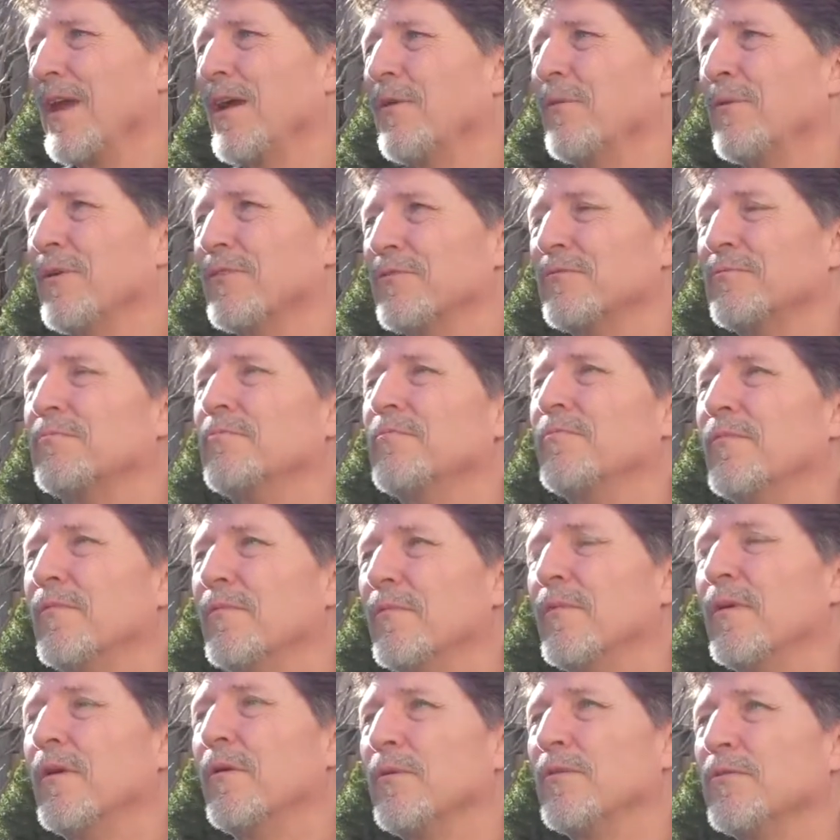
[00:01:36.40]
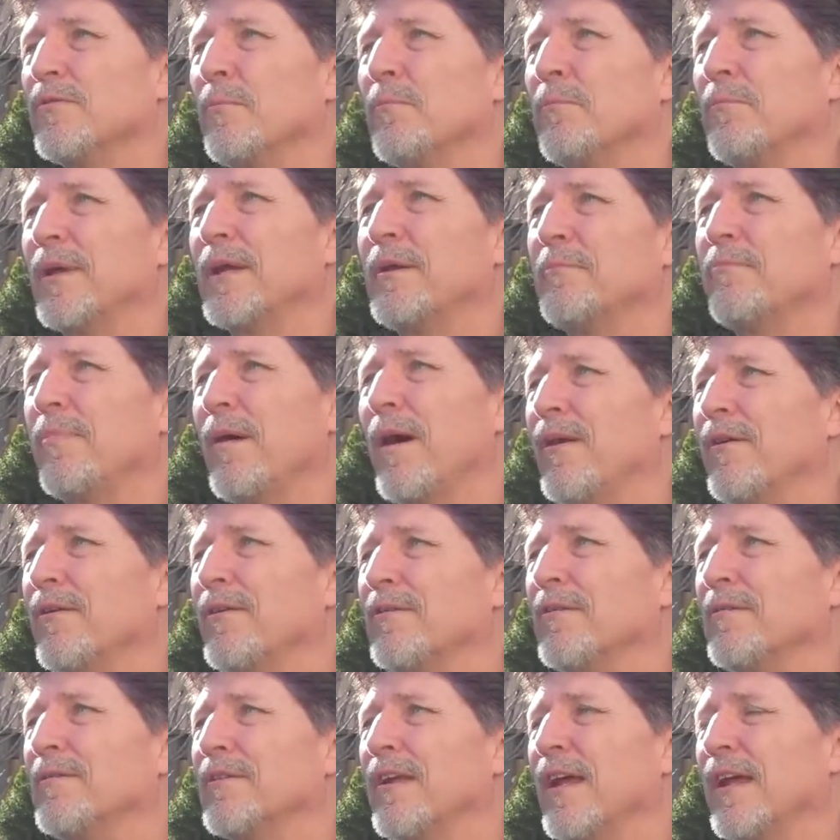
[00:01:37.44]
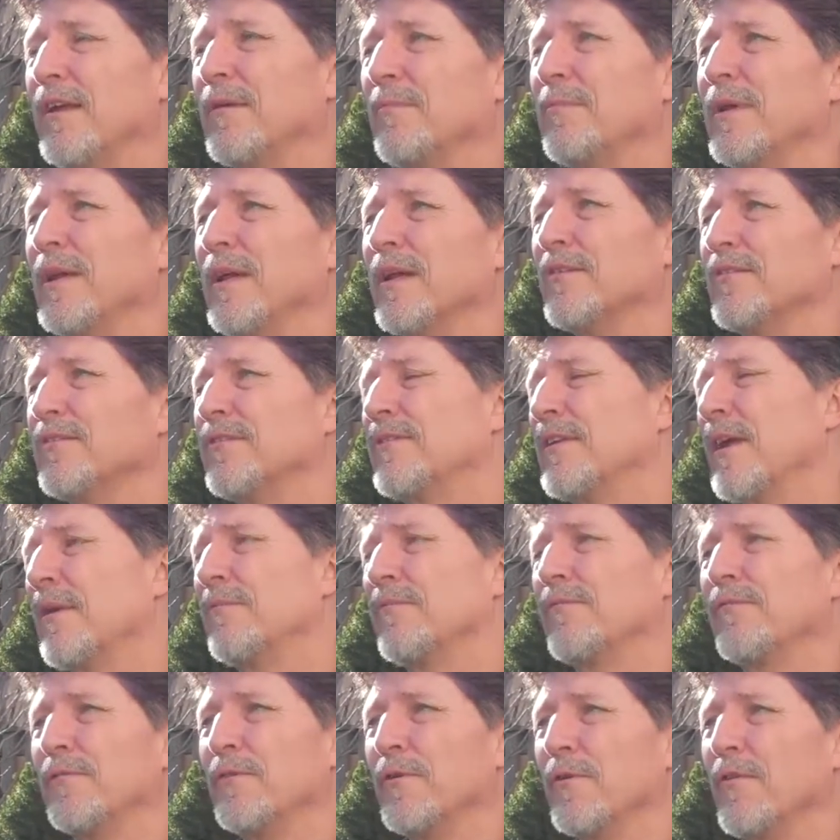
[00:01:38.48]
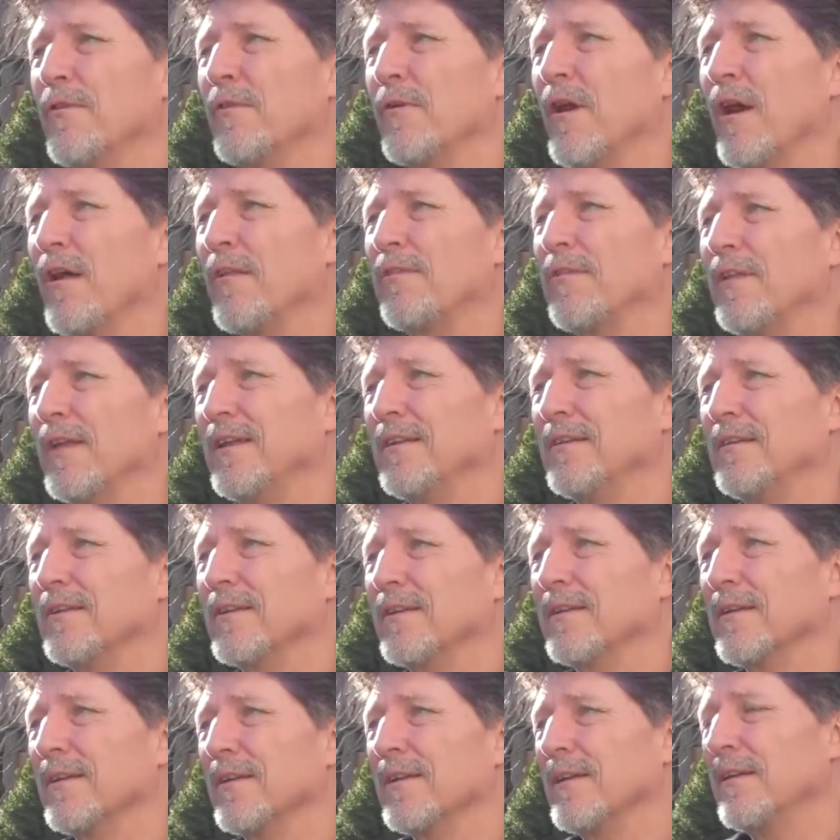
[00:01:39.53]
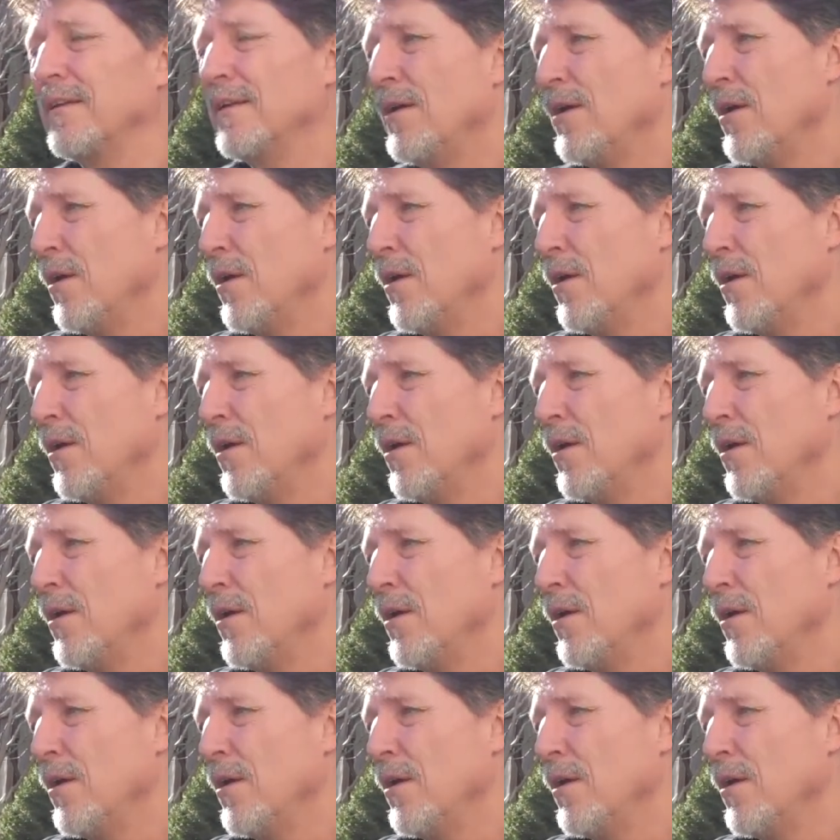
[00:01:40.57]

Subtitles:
it was a big part in taking me a step further authentically.